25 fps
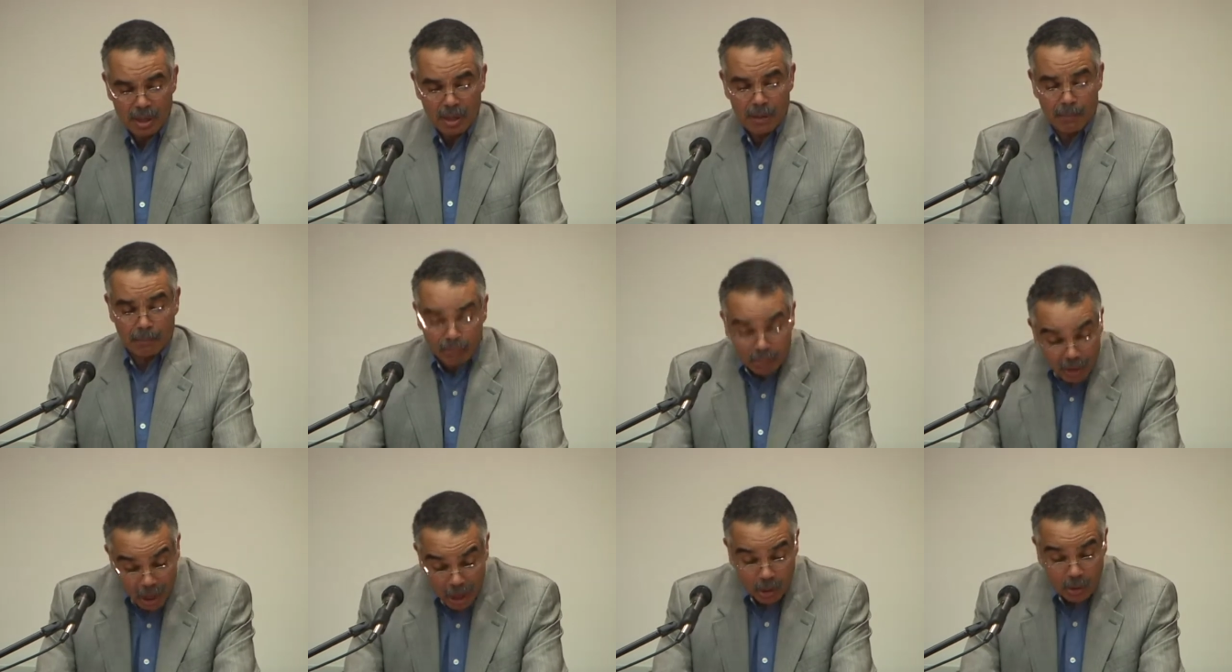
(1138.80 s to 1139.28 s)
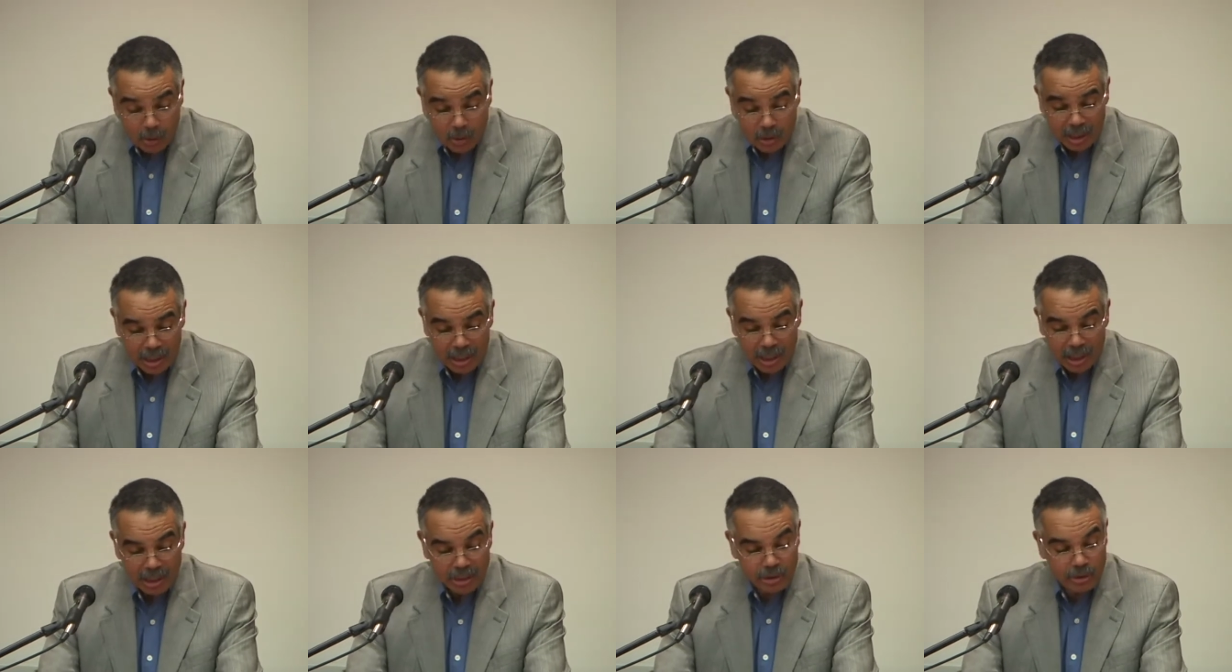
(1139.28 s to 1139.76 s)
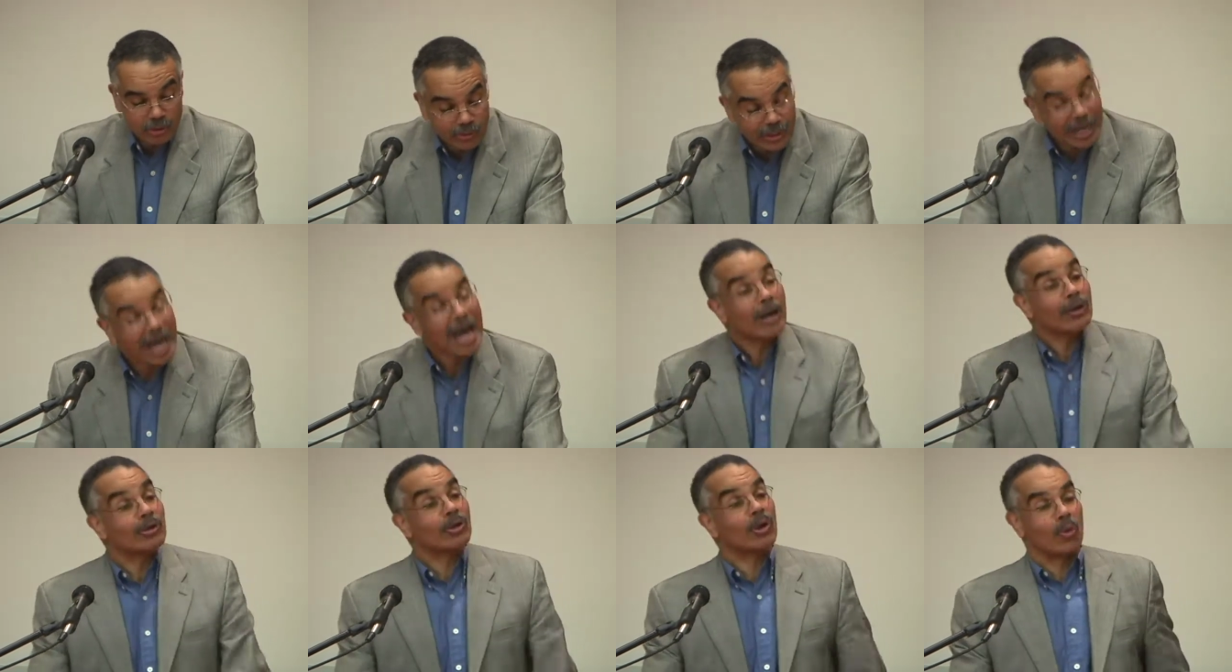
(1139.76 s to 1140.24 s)
Bro, you
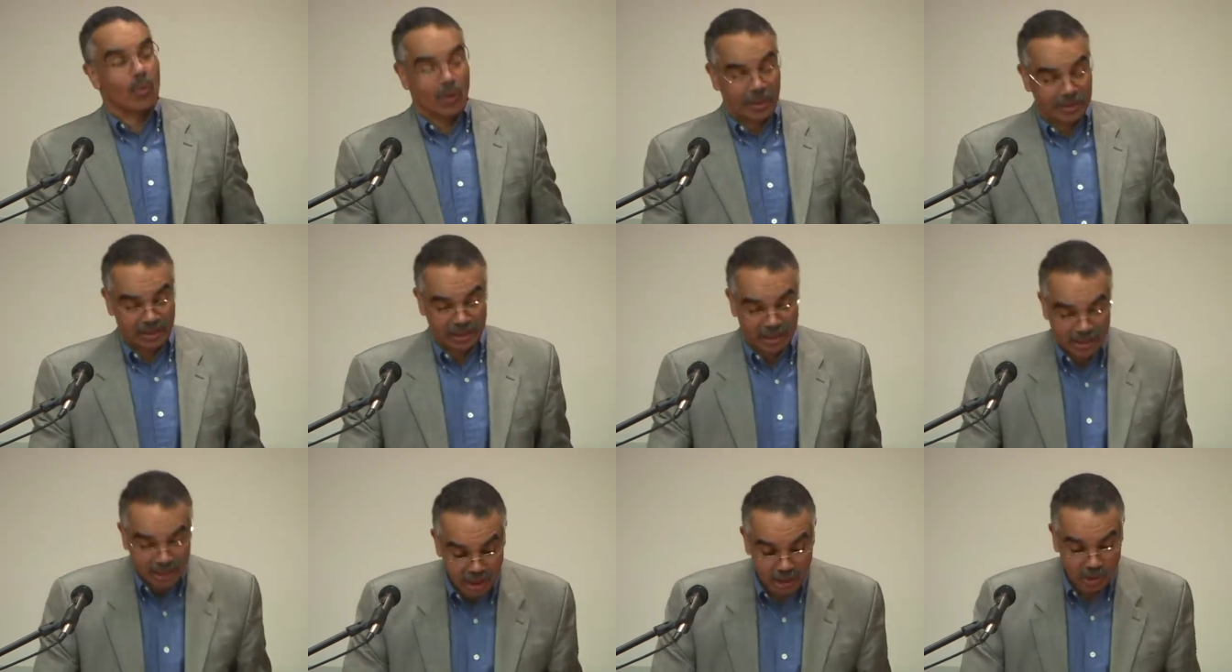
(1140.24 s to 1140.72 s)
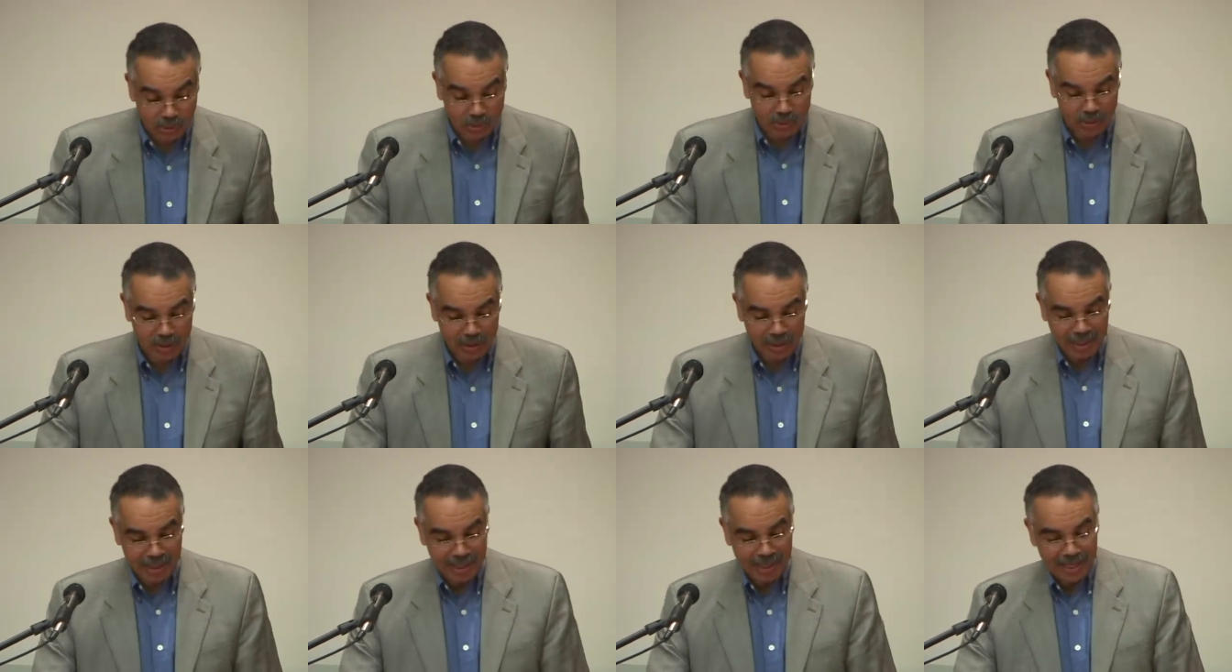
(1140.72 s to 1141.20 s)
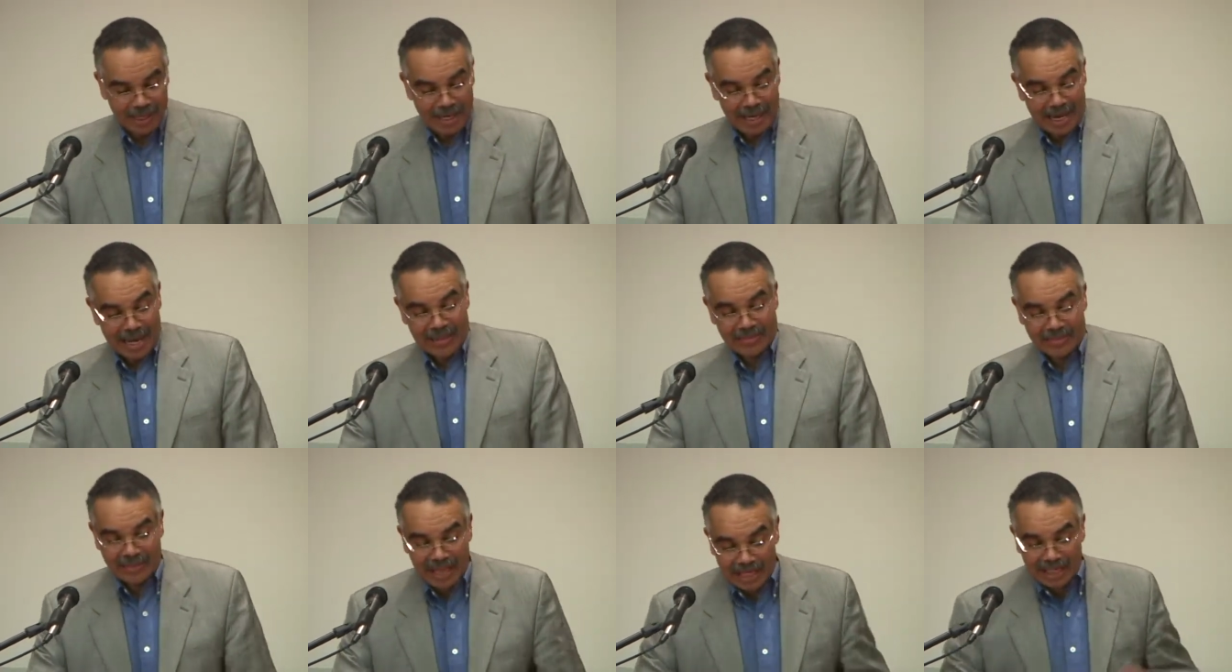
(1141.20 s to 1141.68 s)
now know what to do.
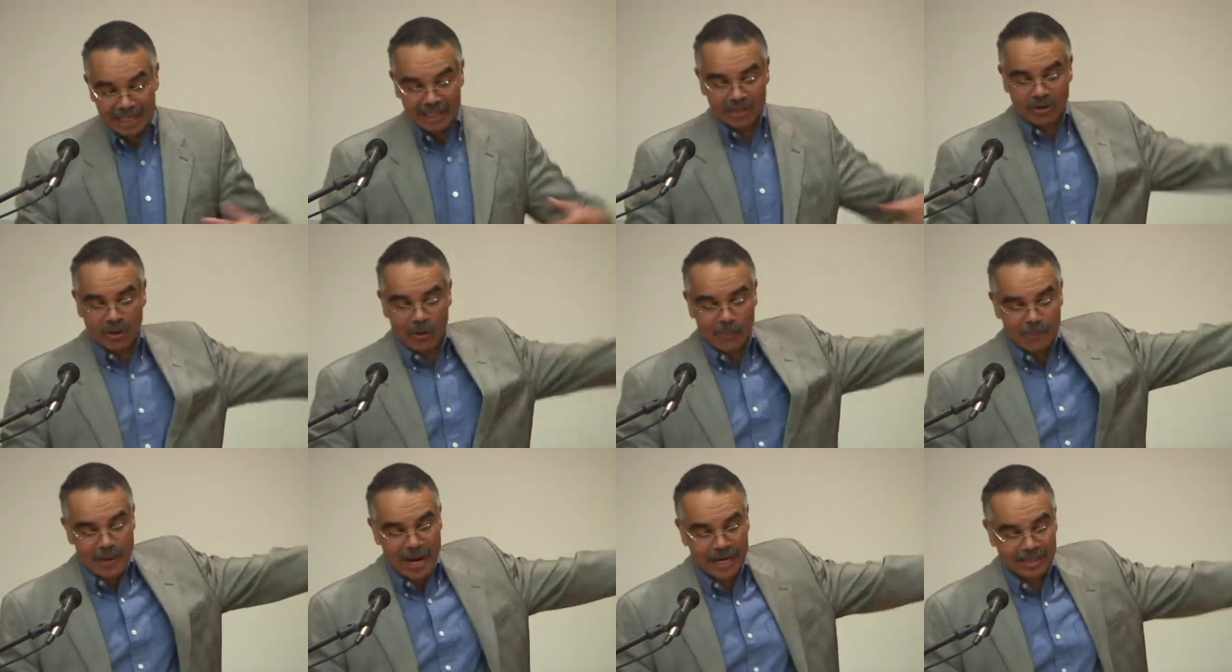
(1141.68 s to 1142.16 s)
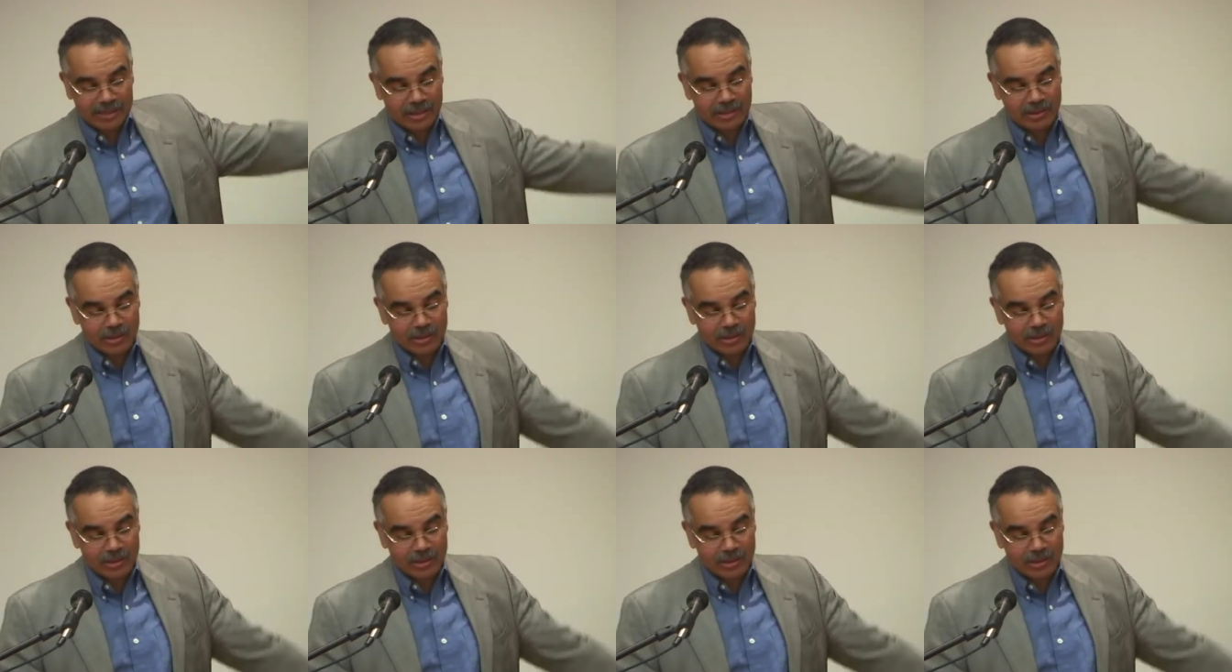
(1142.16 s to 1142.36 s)
And then he drove back to